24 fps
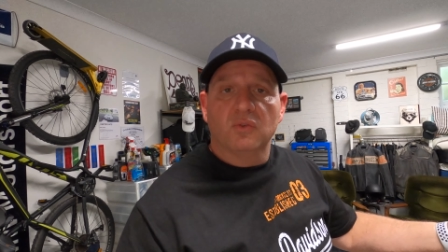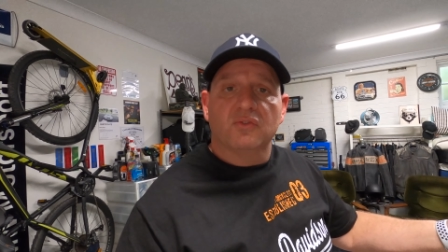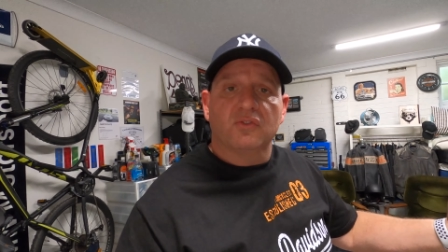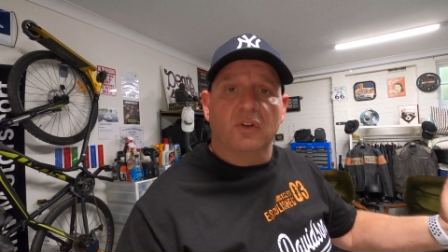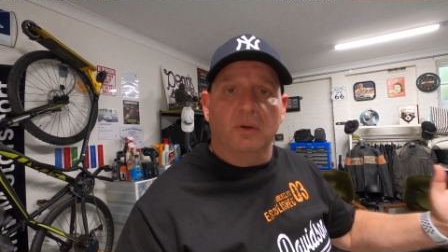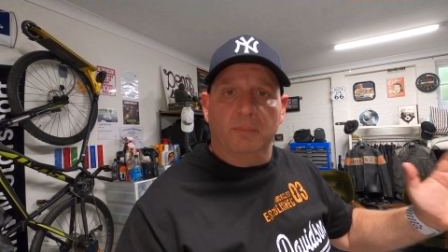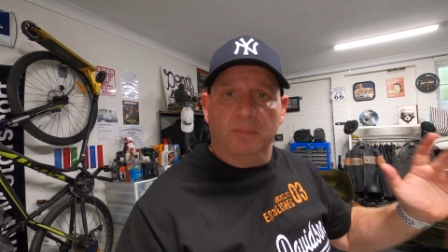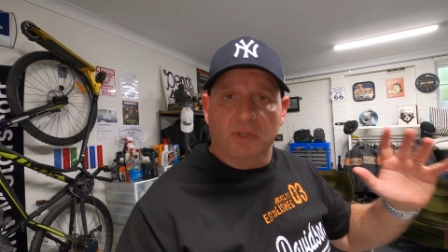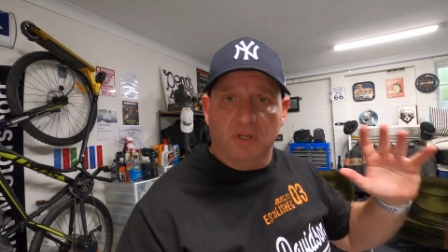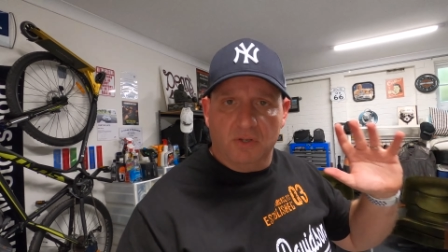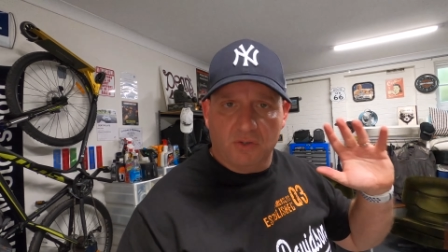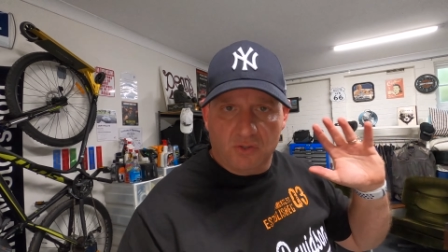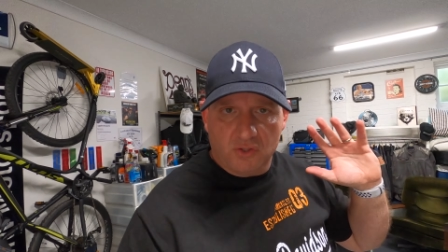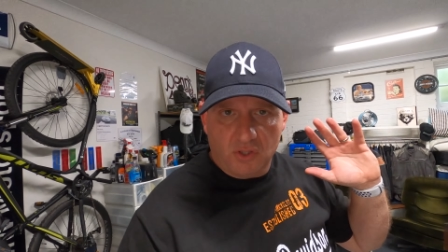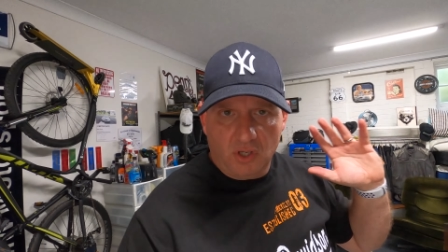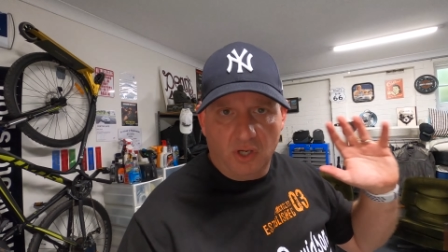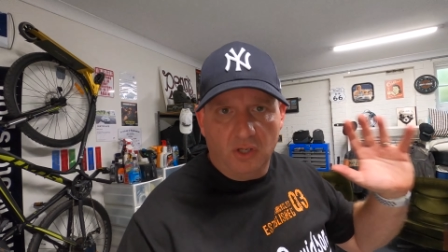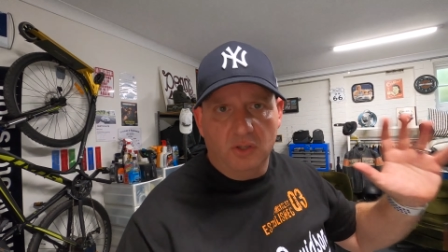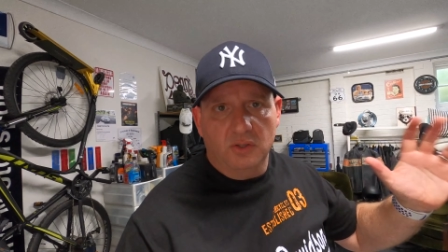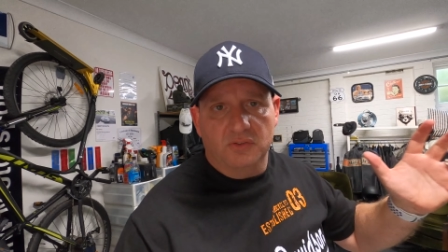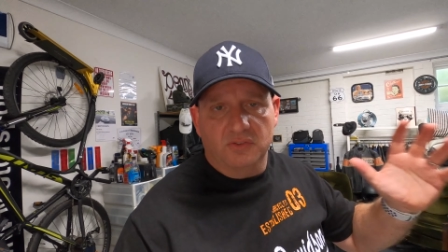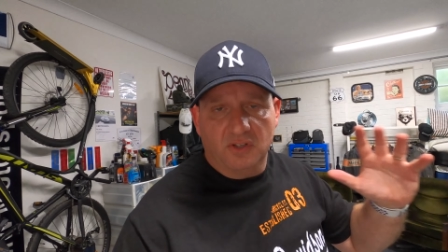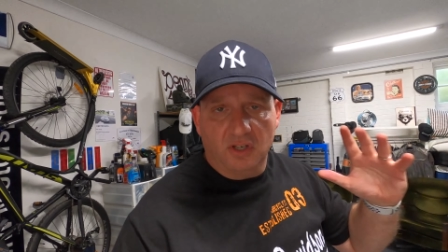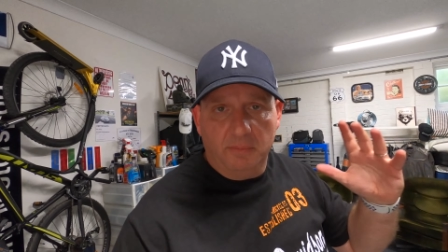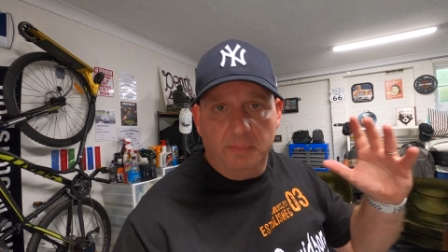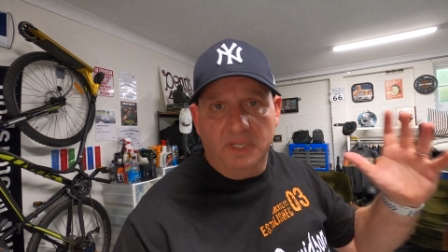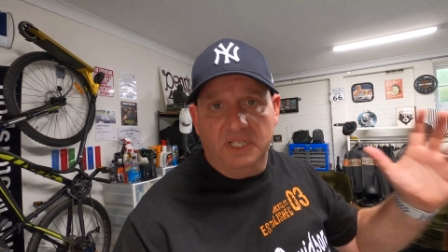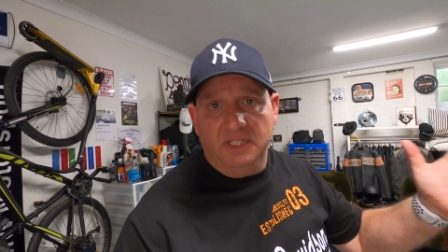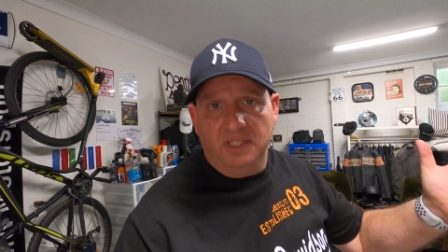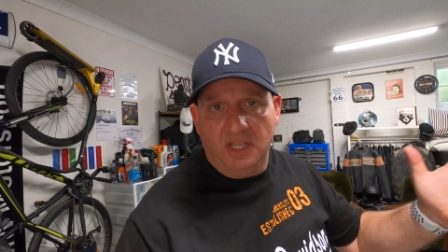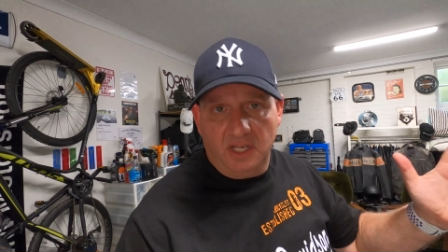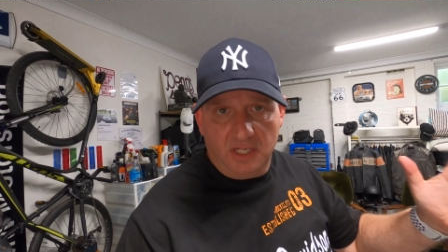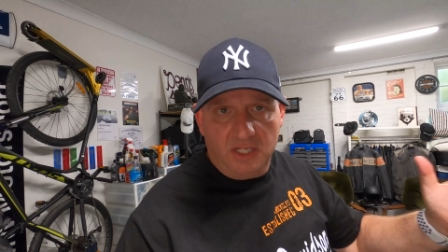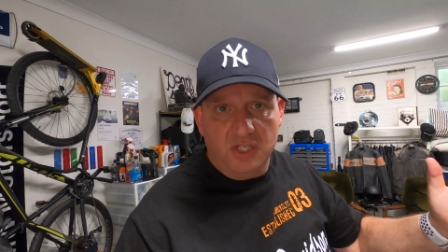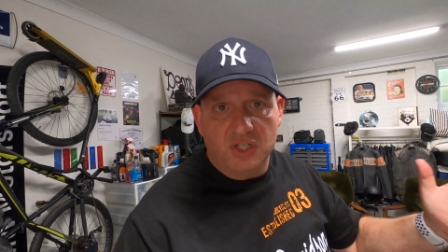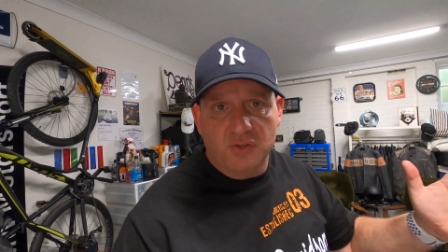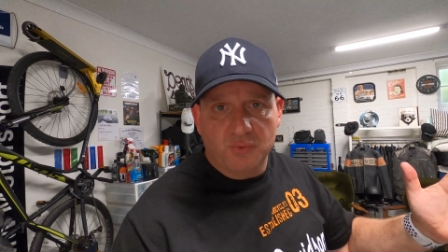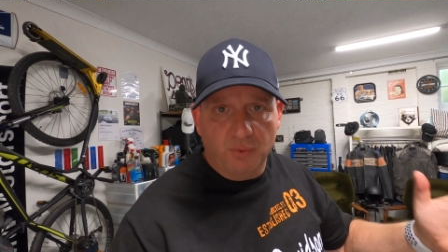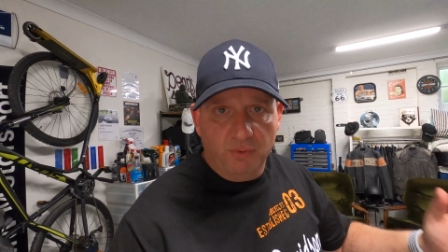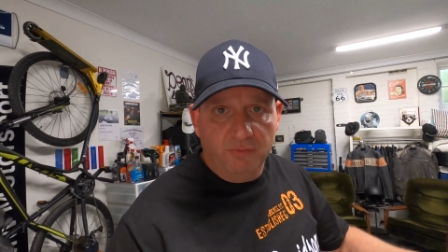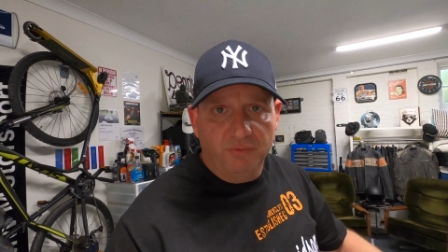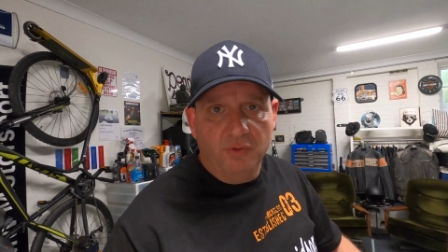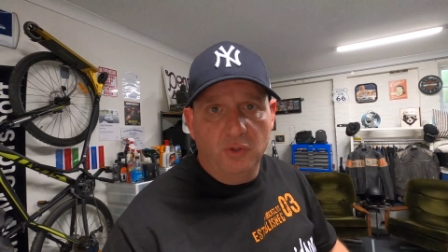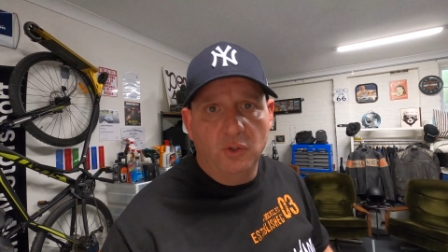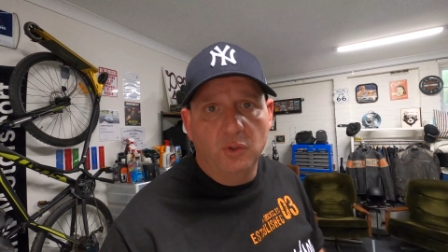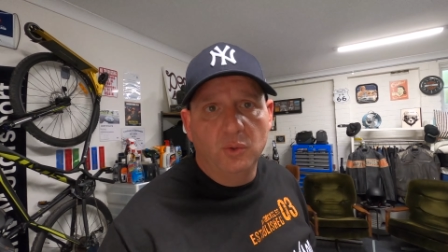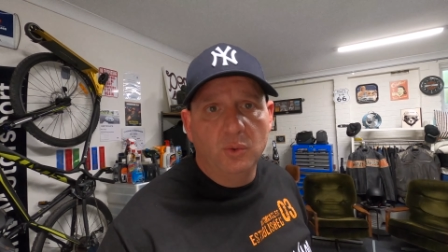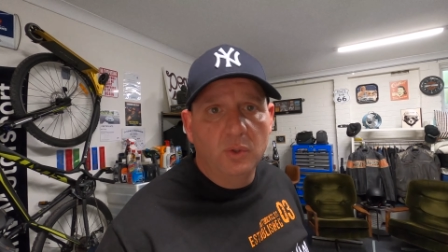So I'm gonna show you, it's gonna be a luggage
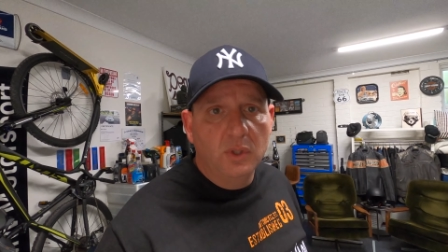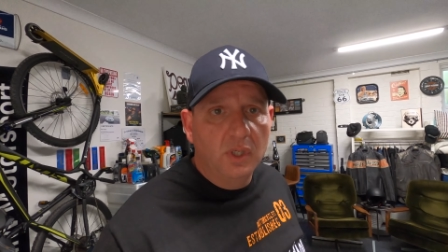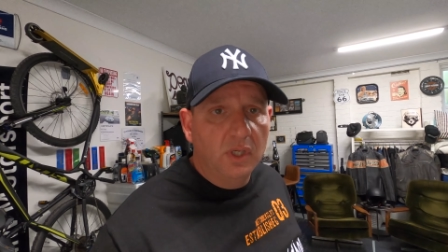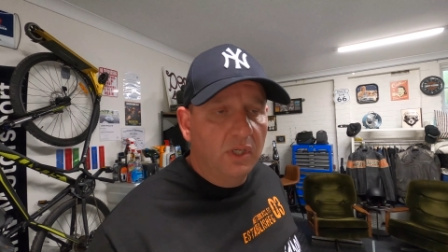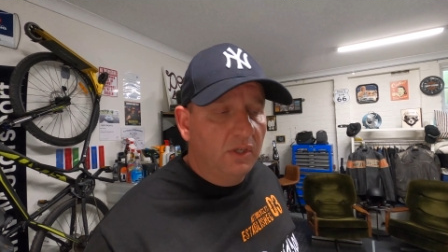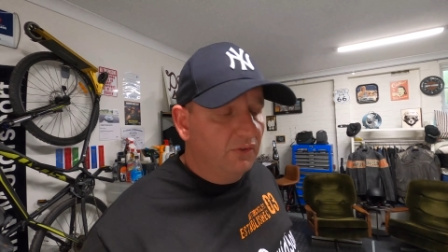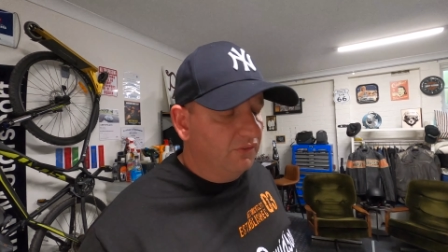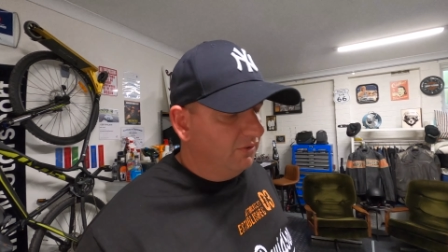review.